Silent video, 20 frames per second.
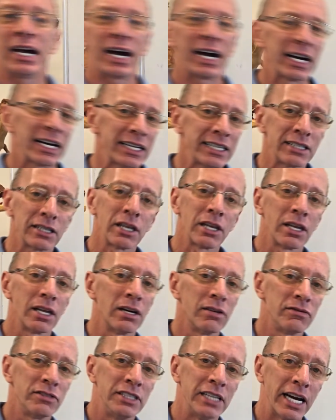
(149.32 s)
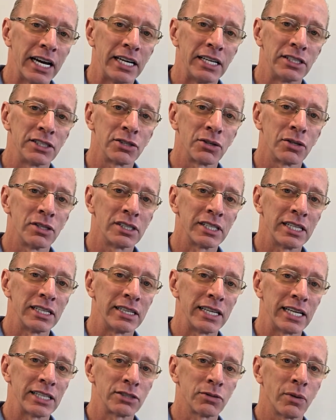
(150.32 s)
I love dinosaurs,
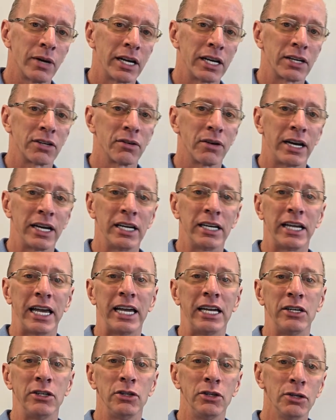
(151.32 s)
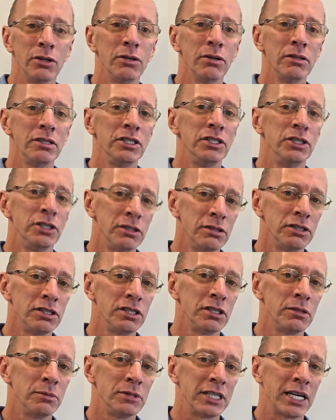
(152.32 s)
and that's why I created a new
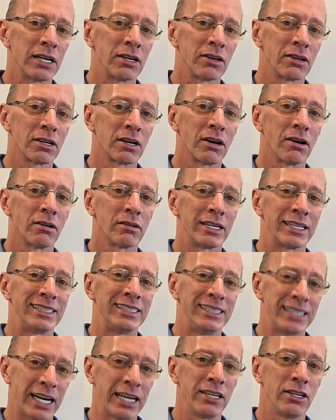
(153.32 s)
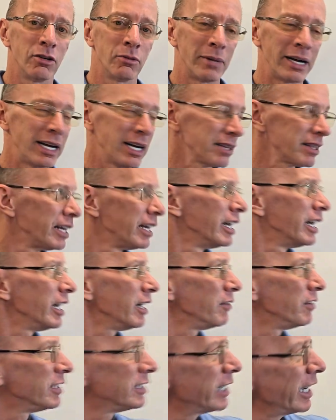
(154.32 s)
YouTube channel called DinoMath. If you